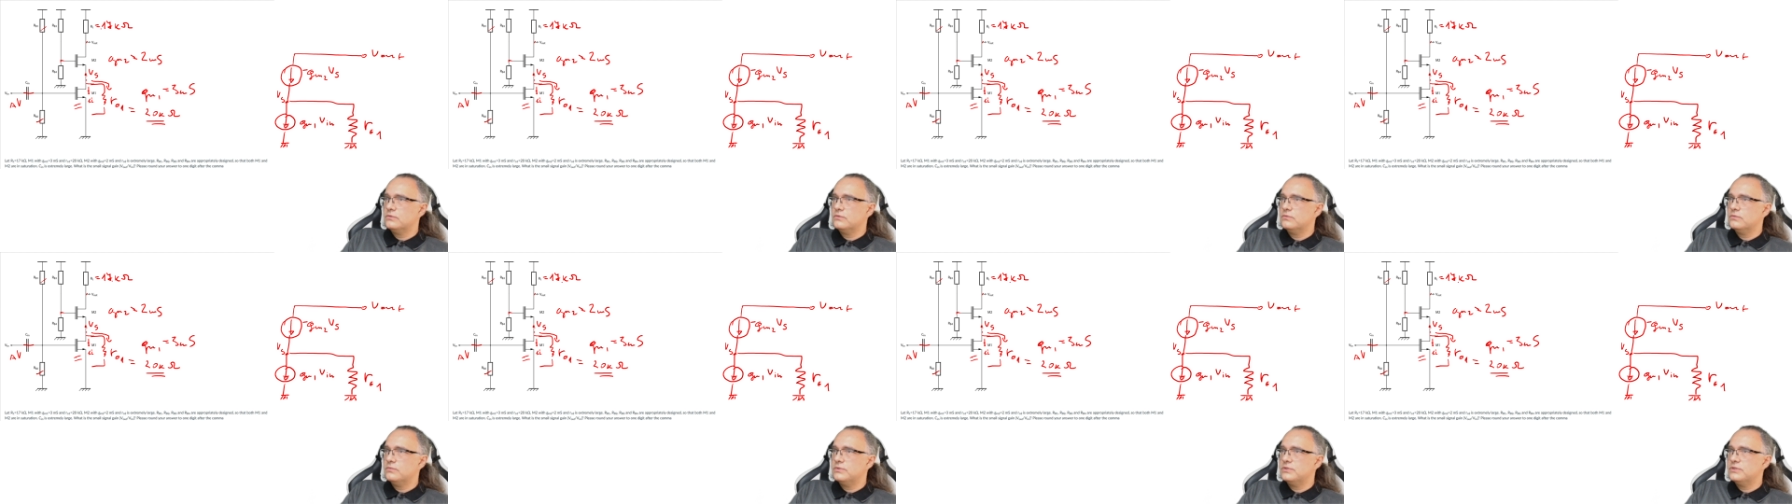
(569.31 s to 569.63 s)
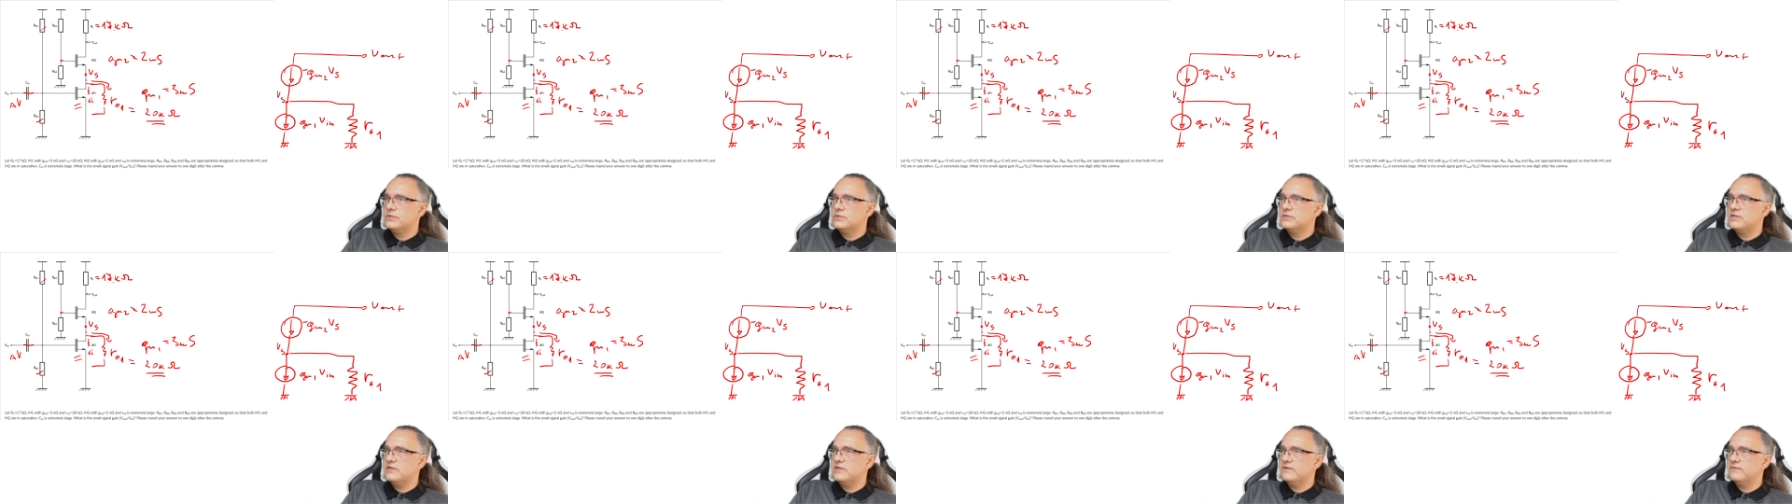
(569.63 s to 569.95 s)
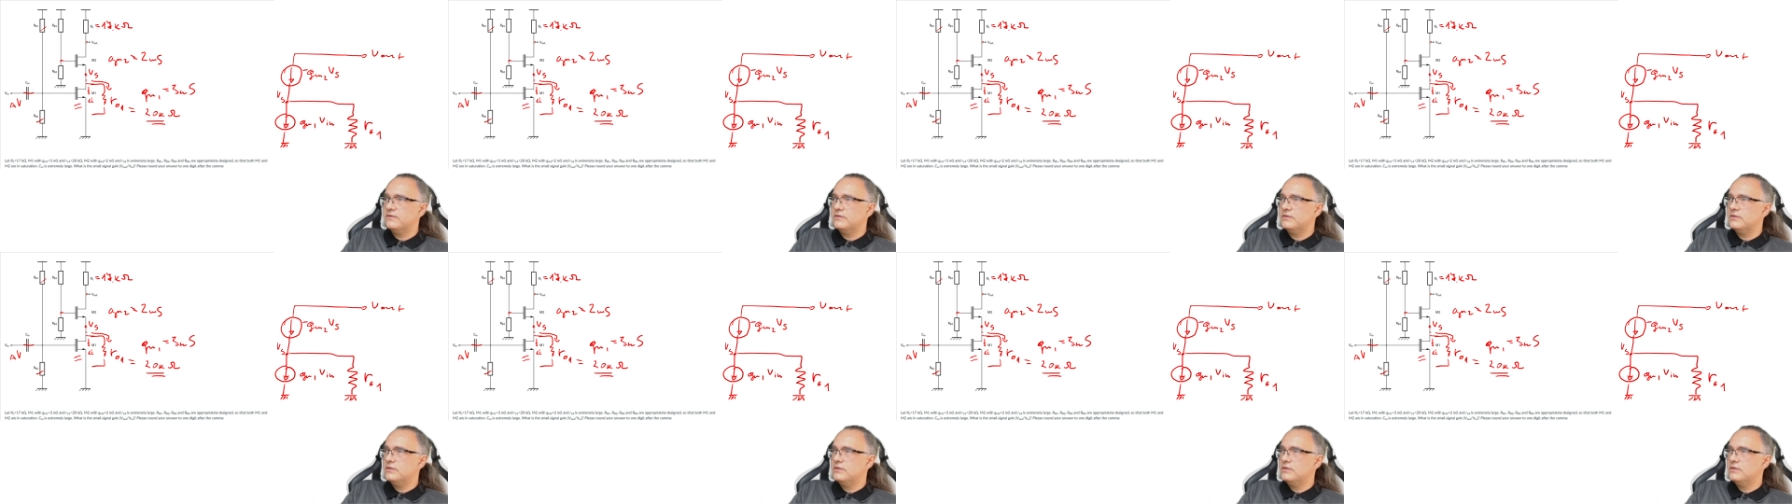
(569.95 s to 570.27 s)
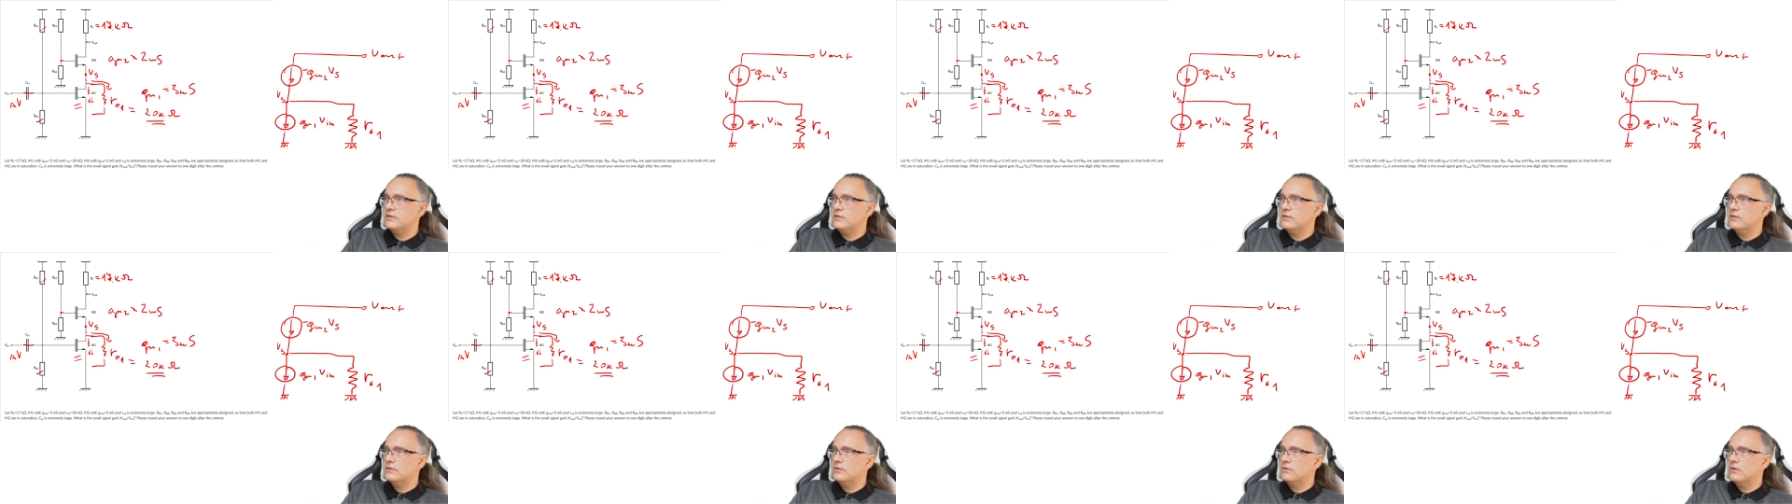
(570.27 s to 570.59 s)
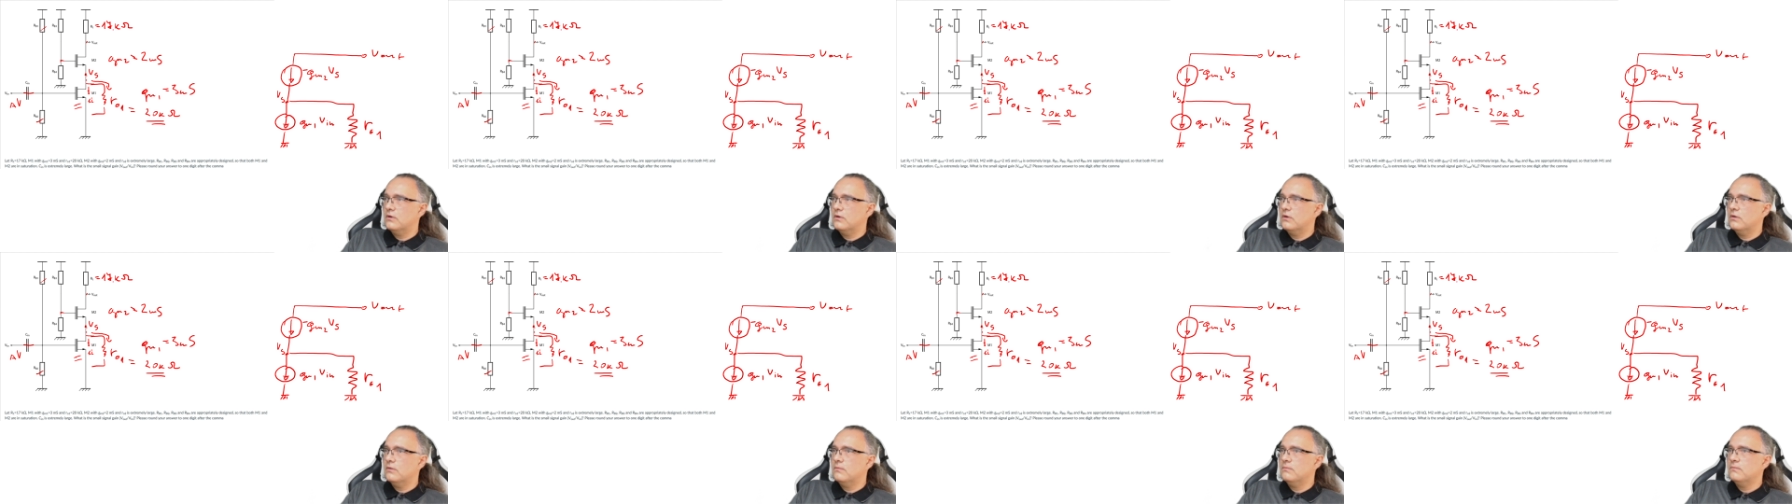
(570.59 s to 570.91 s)
which is 17 kilo
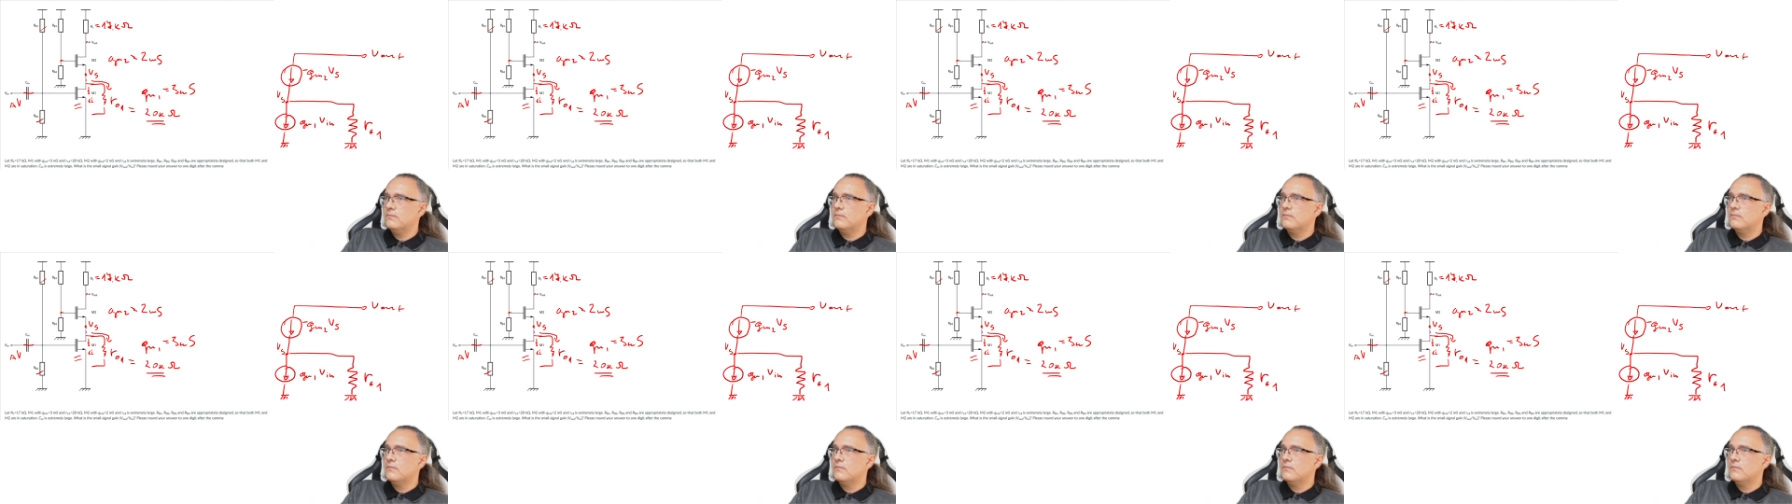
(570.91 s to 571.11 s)
ohm.